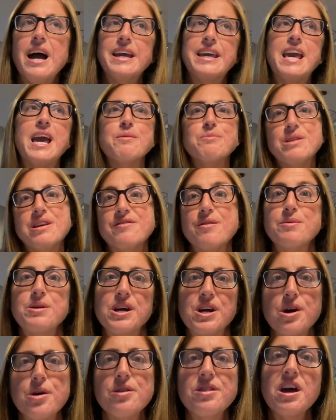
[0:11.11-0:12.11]
I can't believe I'm going
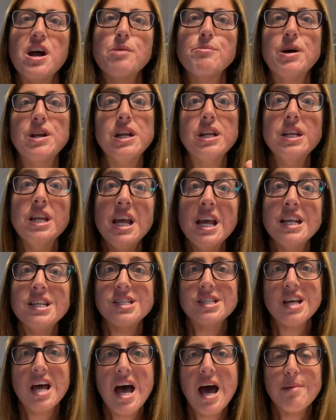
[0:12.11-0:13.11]
to go there, but it needs
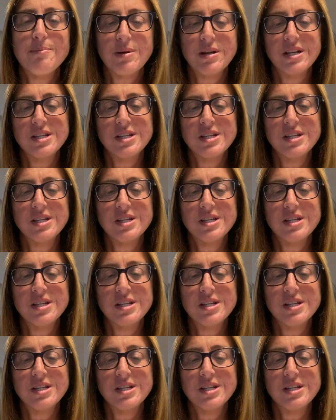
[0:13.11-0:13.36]
to happen.